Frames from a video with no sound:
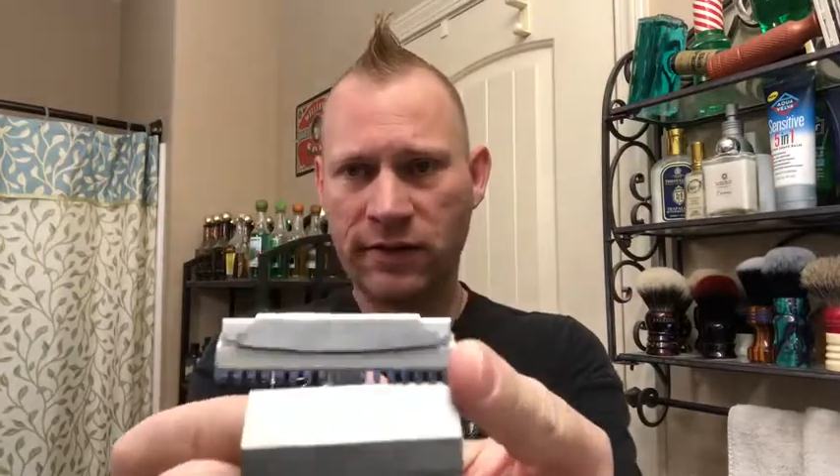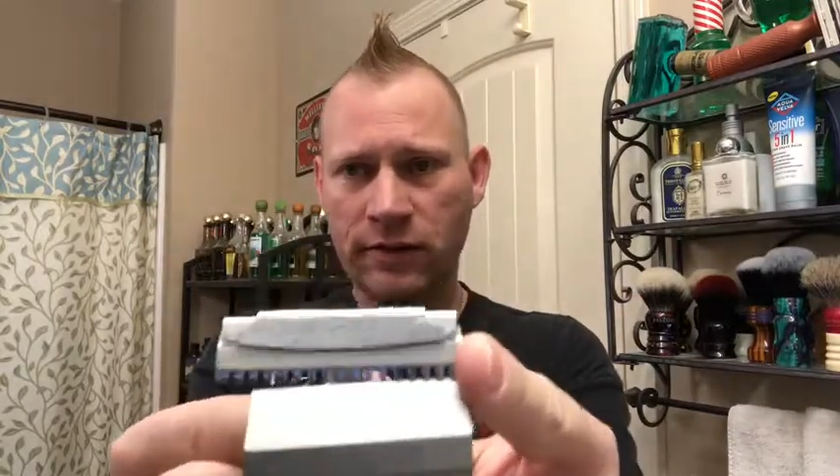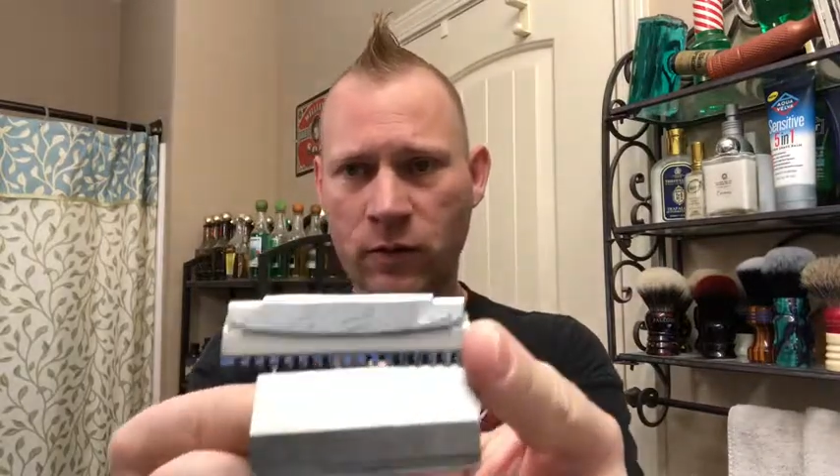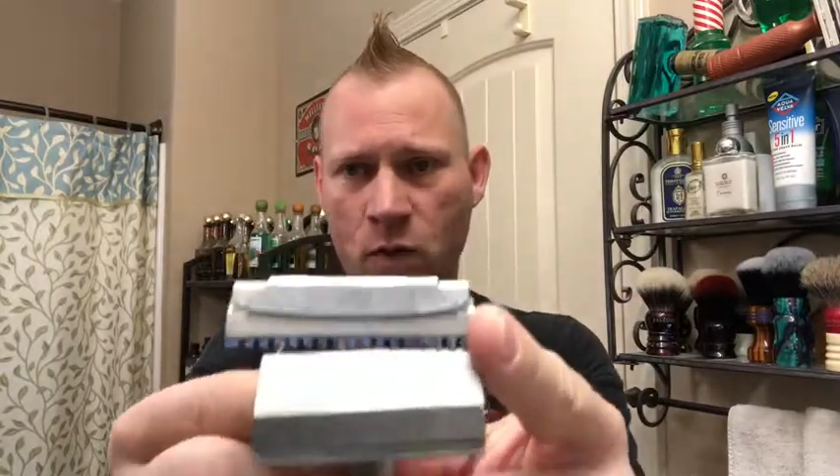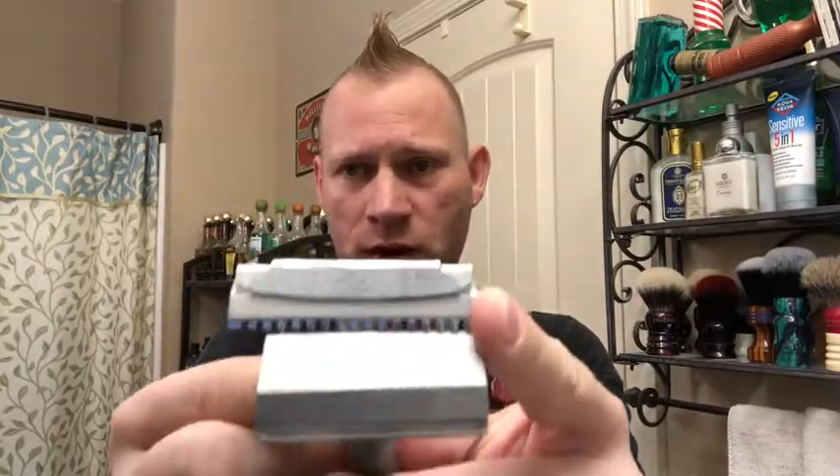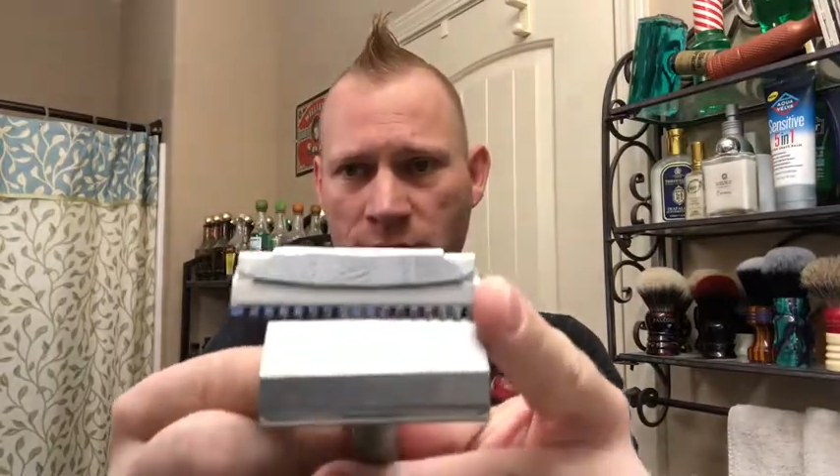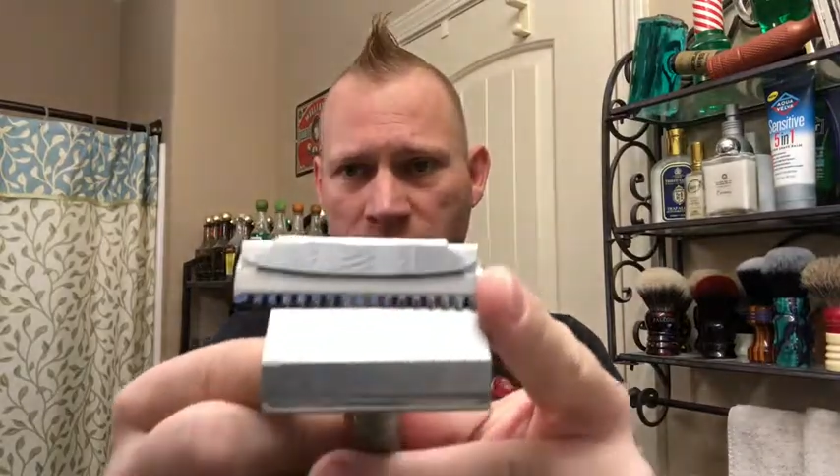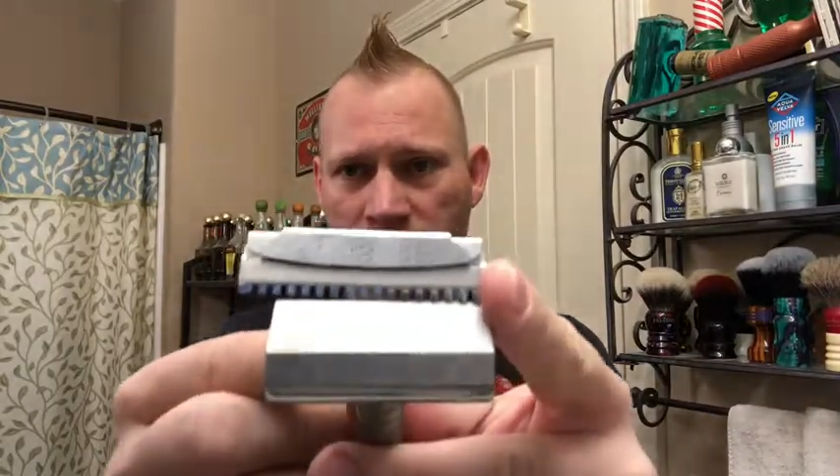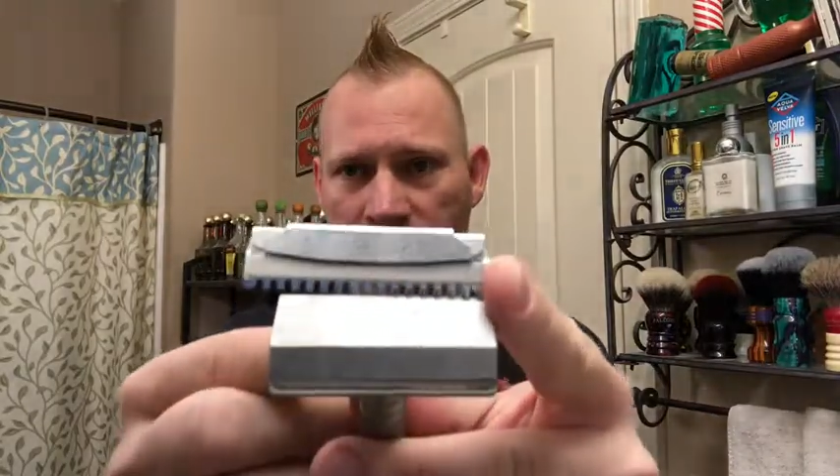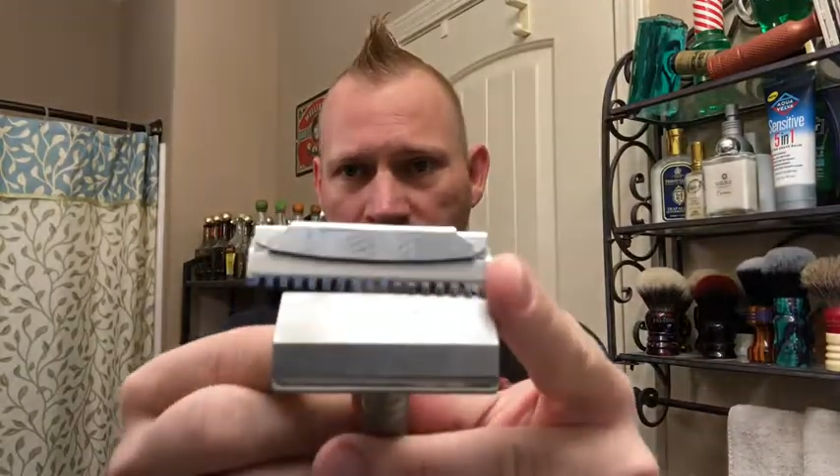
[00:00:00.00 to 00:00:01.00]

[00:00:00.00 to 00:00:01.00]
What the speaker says: even wider than